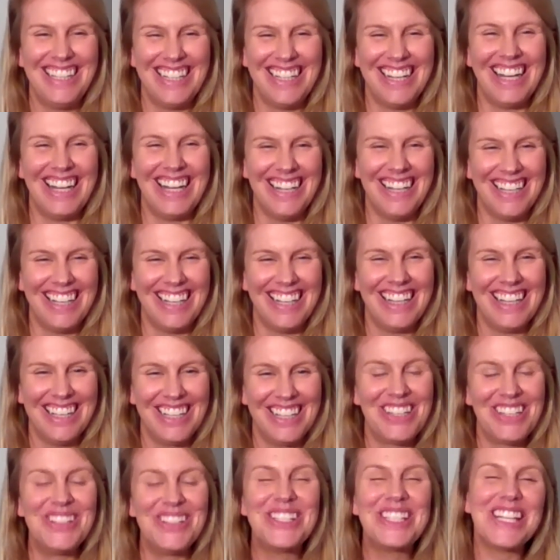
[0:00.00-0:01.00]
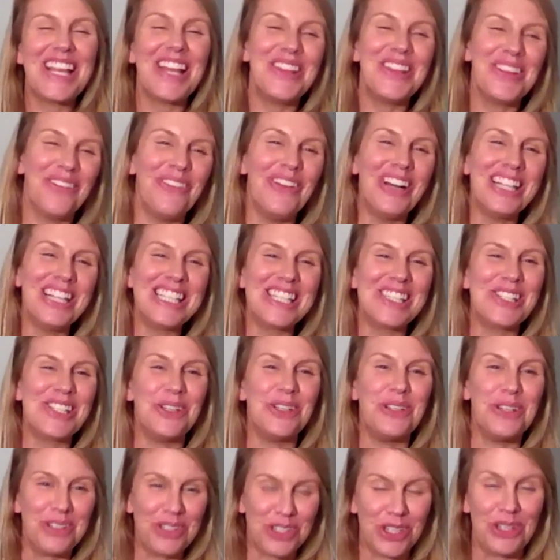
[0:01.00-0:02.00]
Yeah. You said the ones
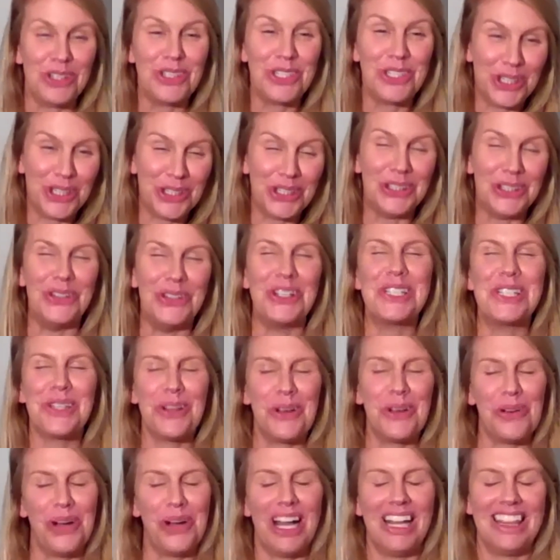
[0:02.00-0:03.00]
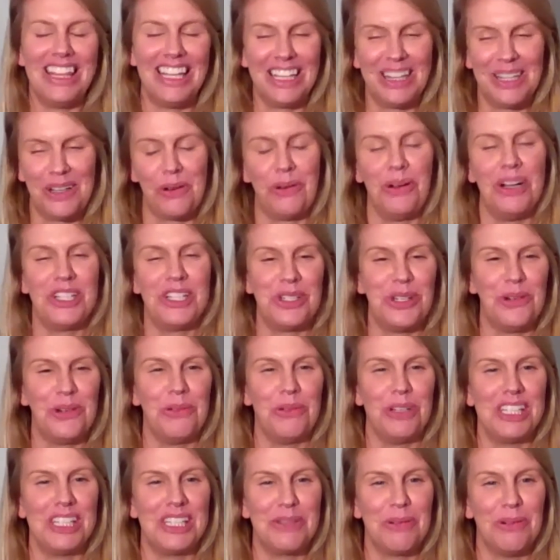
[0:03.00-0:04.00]
to do. So I think the
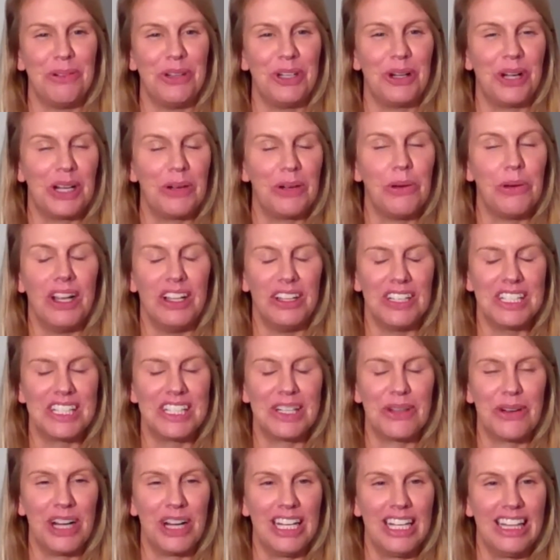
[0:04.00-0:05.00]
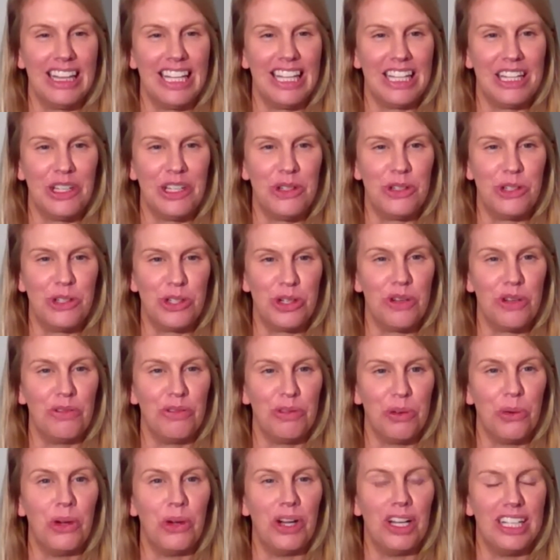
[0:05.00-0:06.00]
question was wondering, well, is there anything that you should
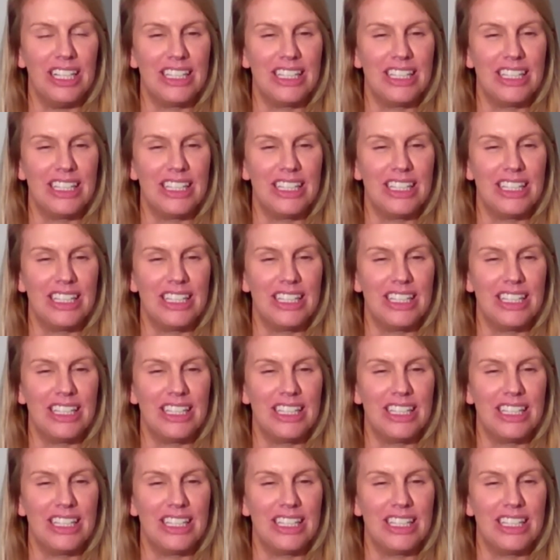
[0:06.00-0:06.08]
avoid?